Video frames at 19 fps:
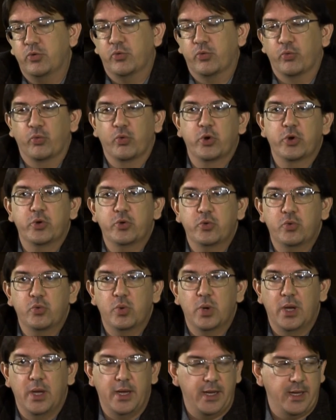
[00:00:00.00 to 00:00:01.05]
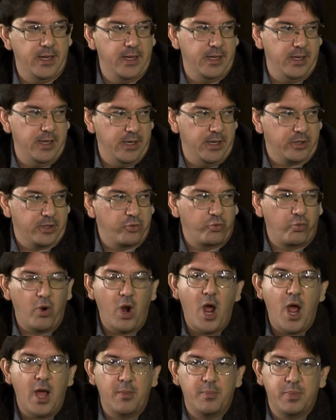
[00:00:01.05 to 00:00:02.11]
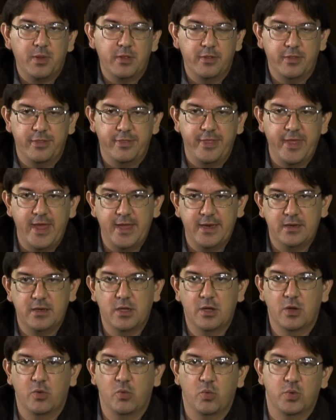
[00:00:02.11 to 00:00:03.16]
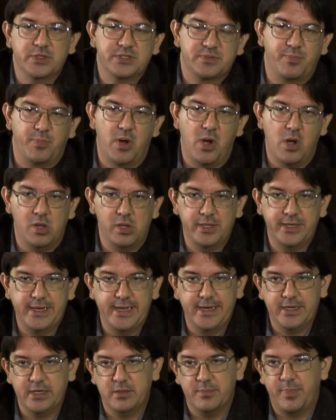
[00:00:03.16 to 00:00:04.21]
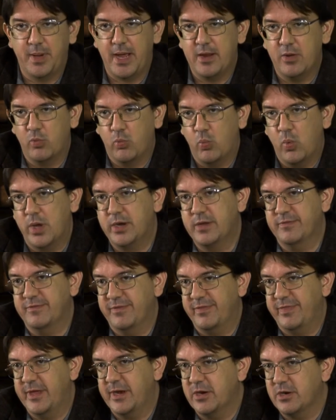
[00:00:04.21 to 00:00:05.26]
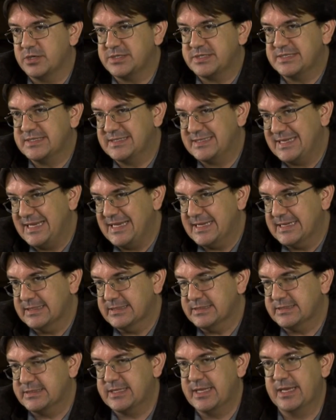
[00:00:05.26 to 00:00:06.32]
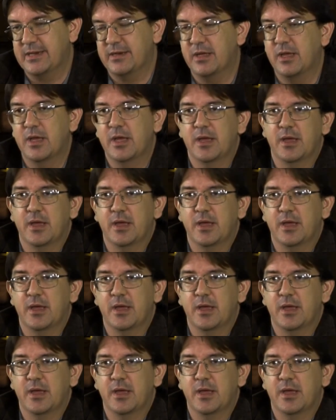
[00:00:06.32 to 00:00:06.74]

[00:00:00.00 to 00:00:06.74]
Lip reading: grew a crop that was pollinated by one of their seeds that